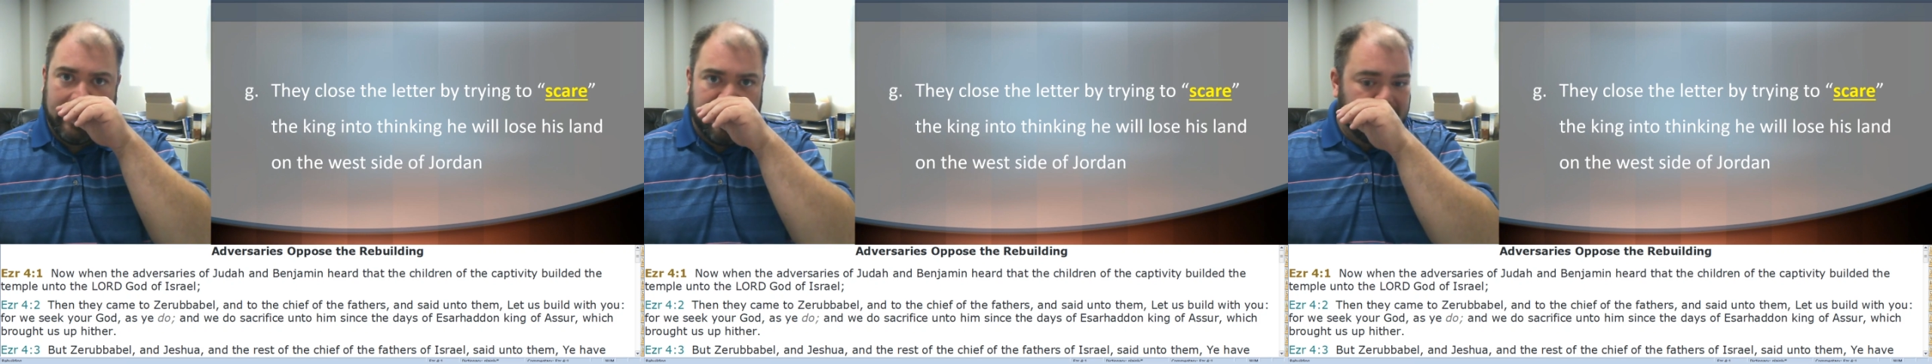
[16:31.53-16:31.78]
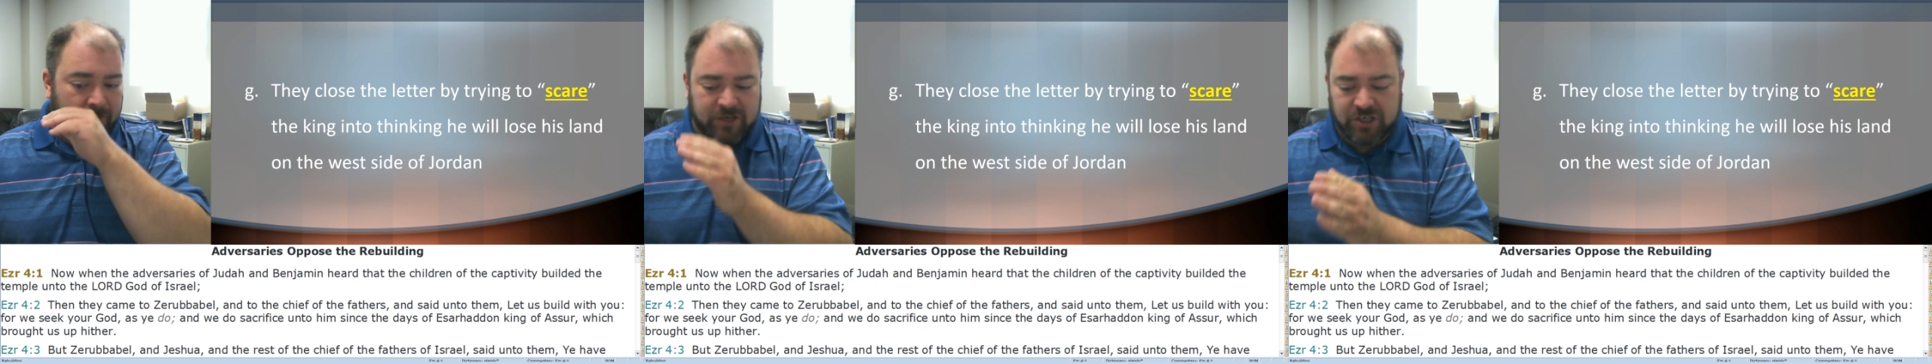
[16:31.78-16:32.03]

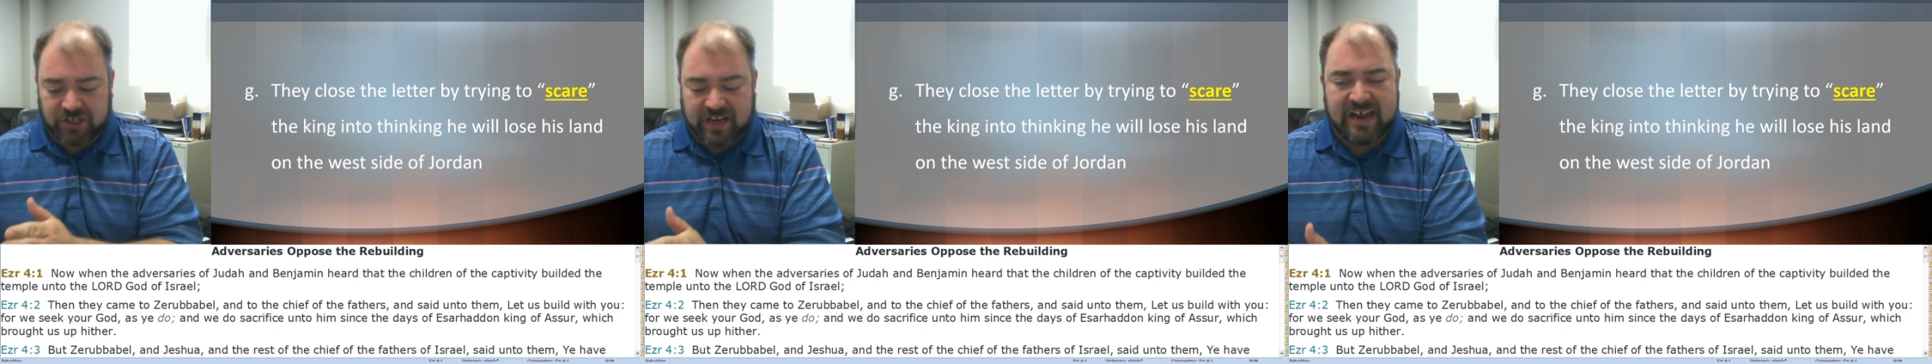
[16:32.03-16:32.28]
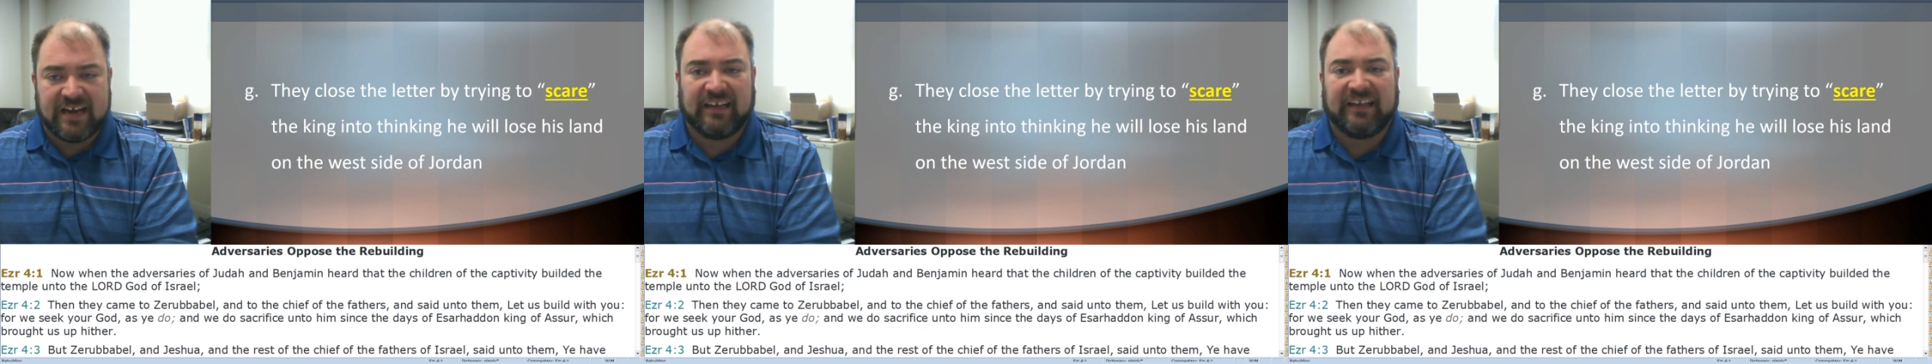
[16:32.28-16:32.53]
If we just
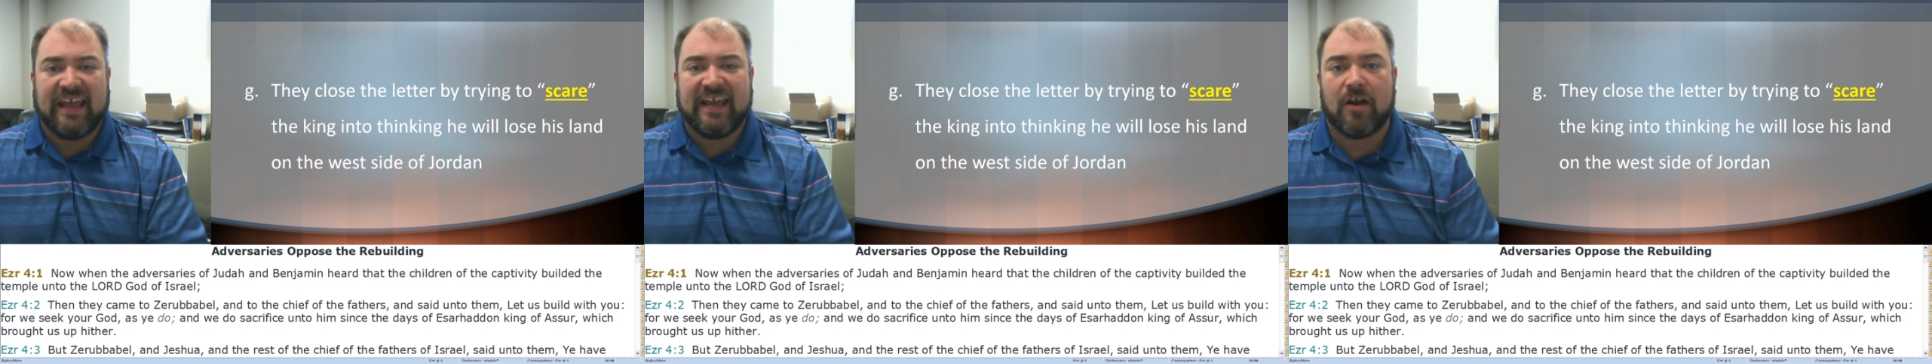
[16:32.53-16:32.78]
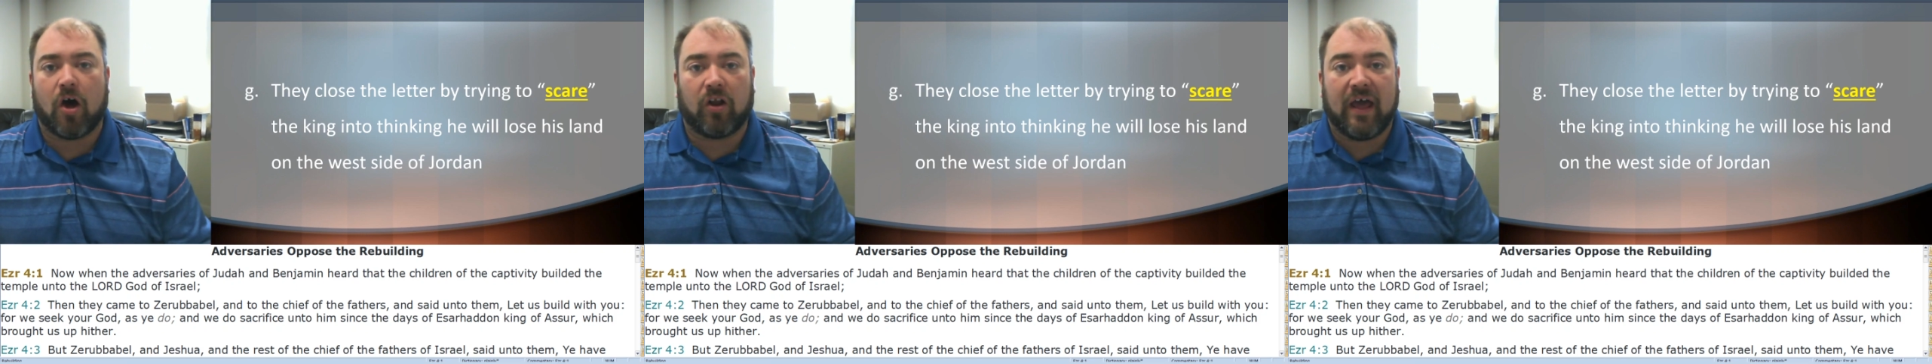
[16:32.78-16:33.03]
kind of lay
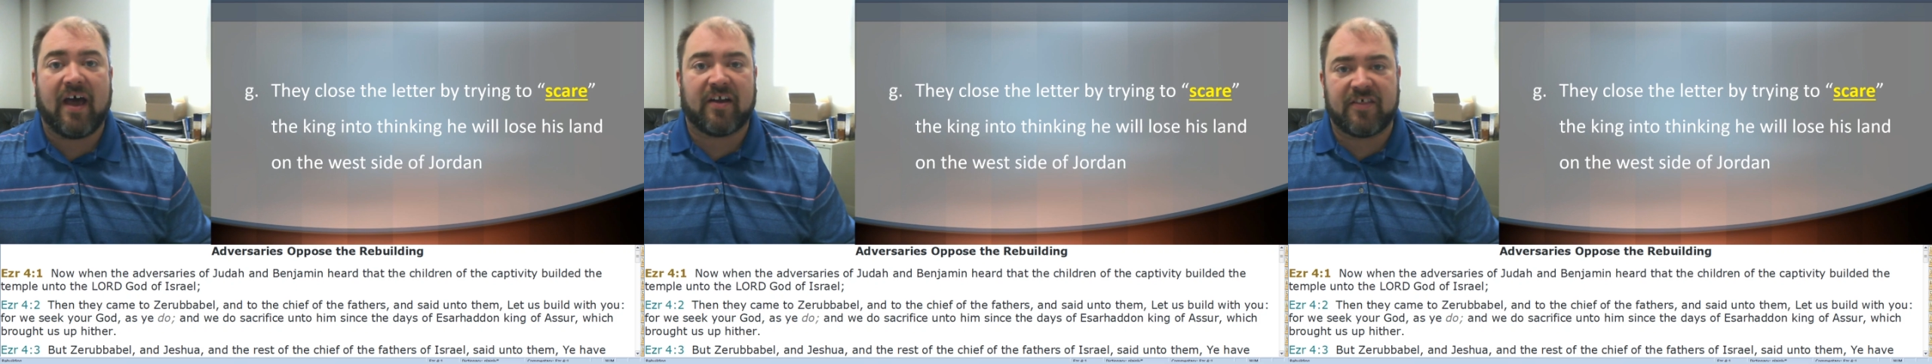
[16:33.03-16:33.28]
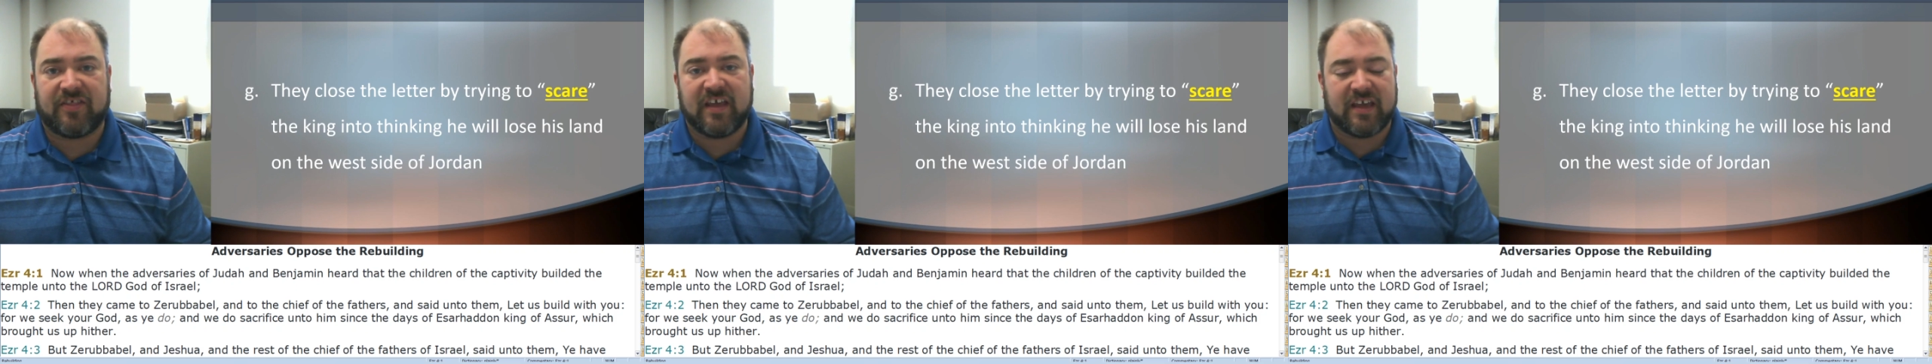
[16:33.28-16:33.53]
it all out,
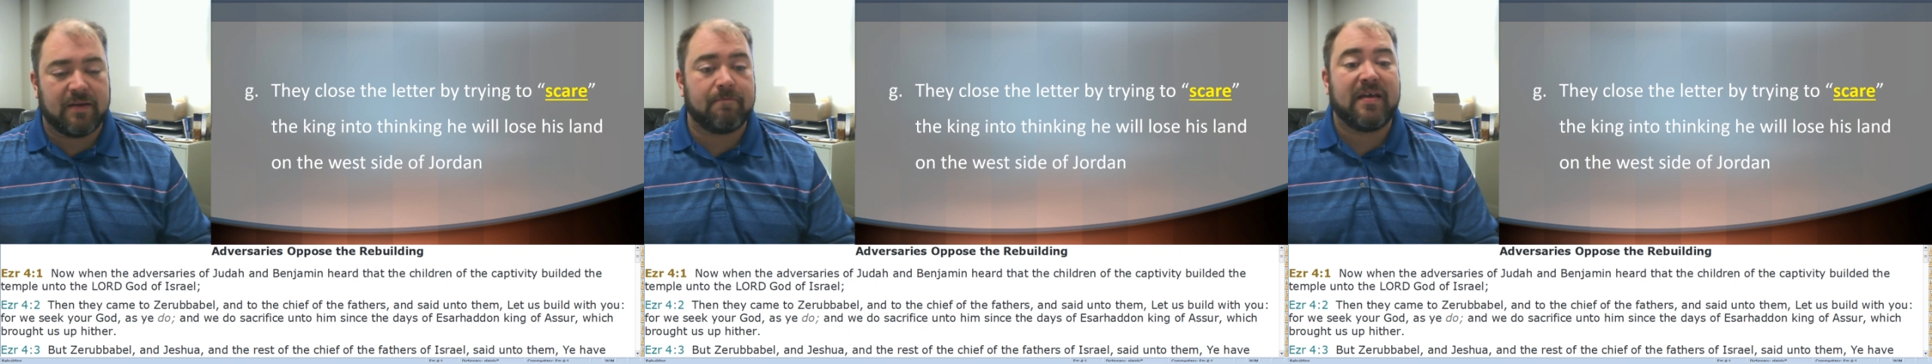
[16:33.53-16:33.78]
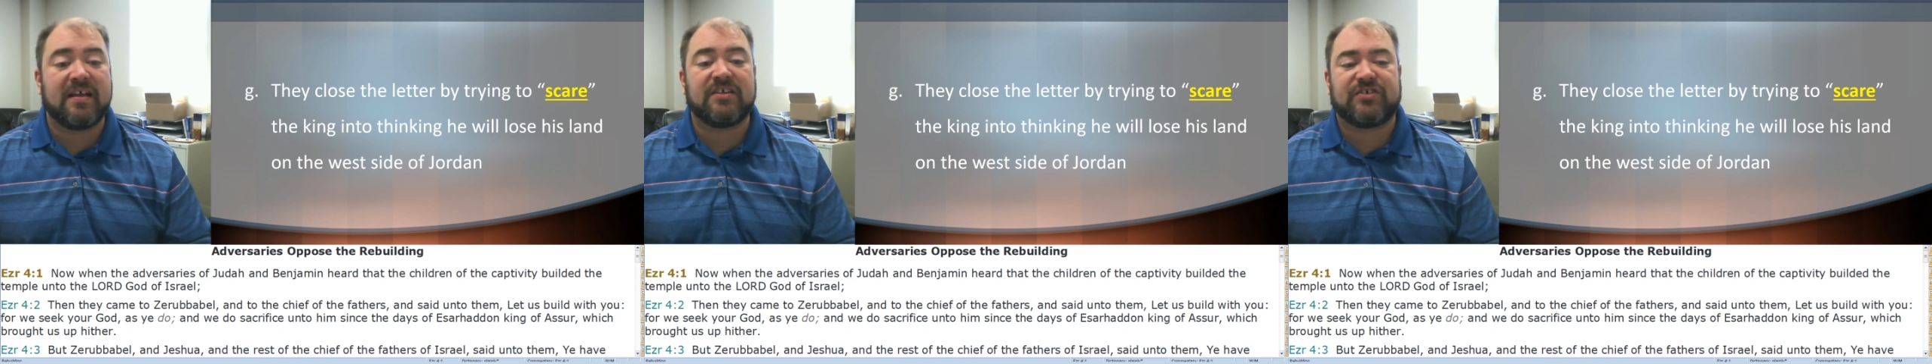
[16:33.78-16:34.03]
I think it
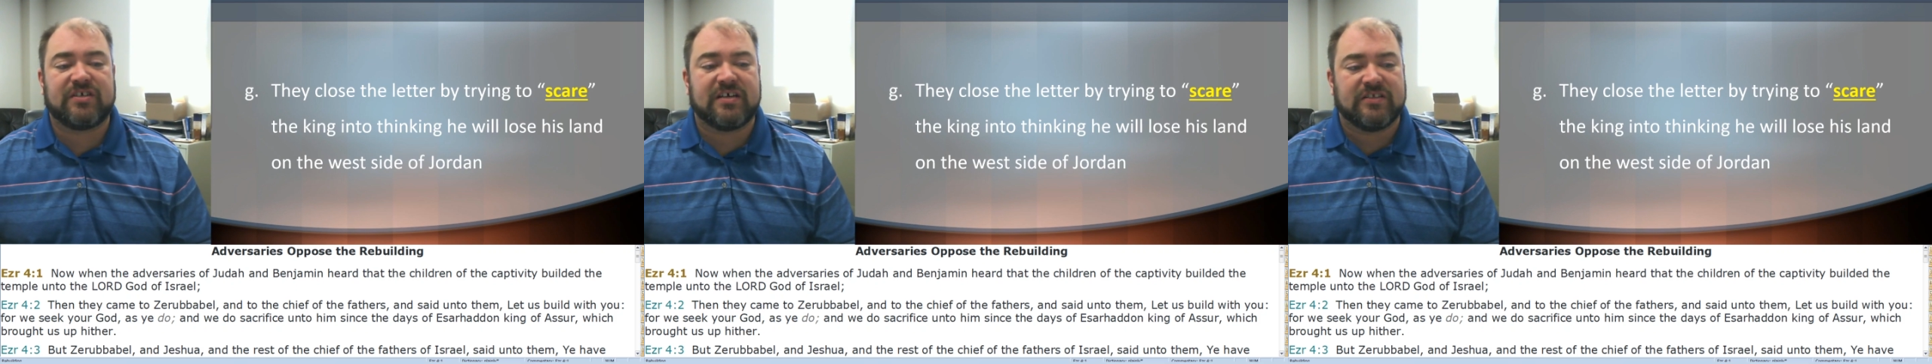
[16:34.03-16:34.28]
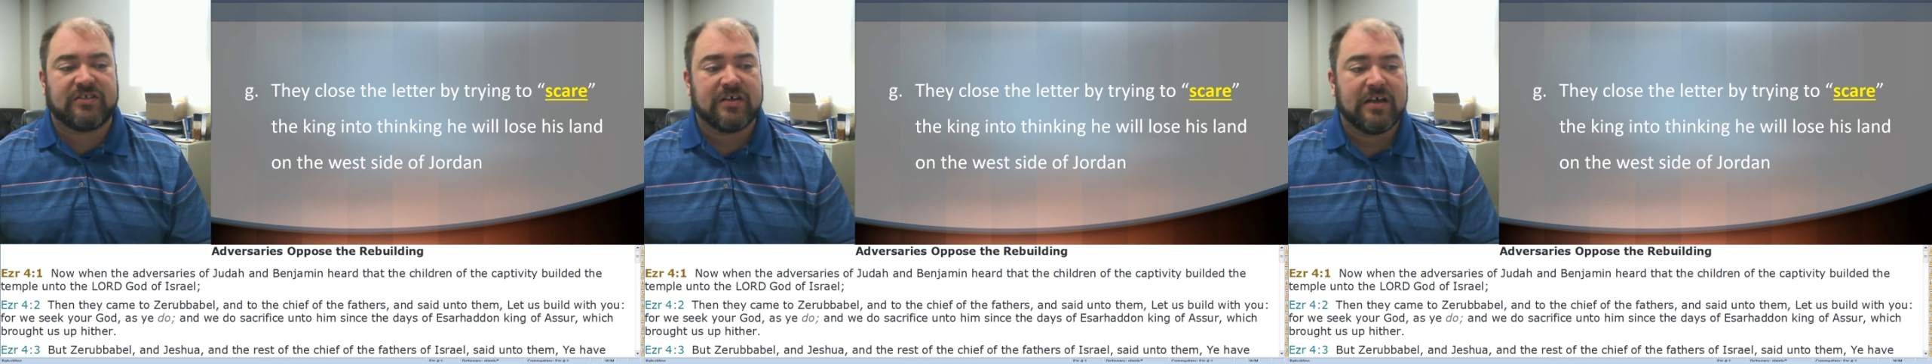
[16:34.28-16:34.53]
makes sense.